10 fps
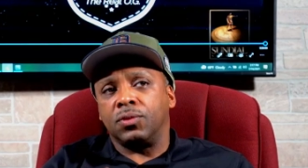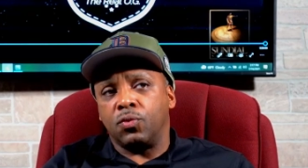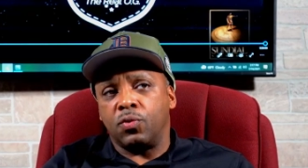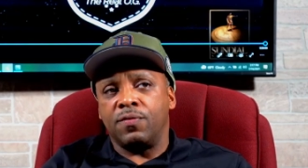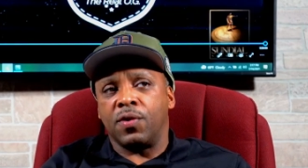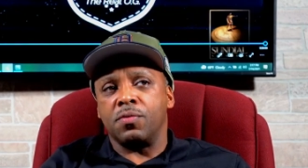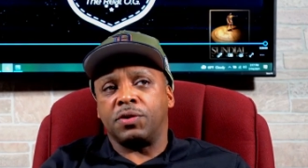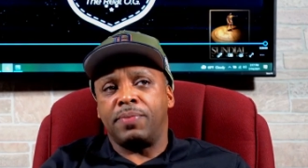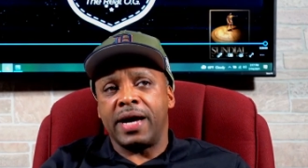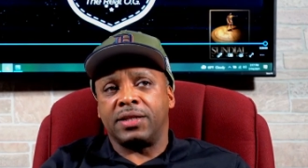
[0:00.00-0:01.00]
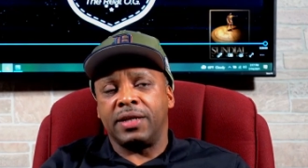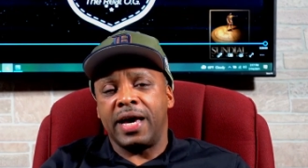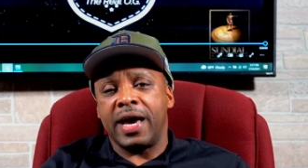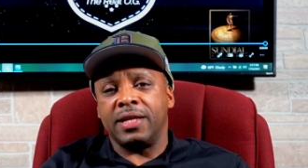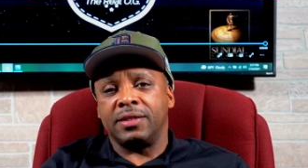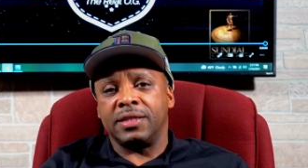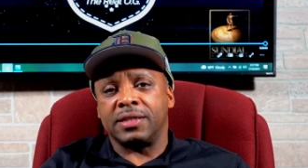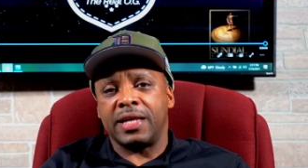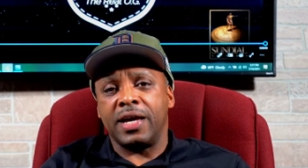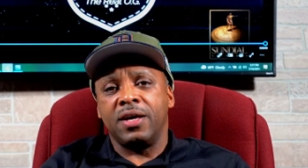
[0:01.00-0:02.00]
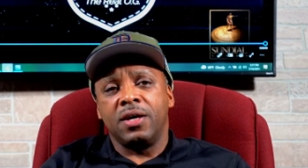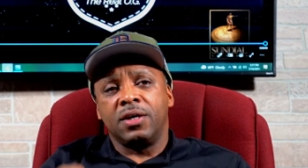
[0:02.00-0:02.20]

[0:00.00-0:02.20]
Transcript: revert back to that. It's just like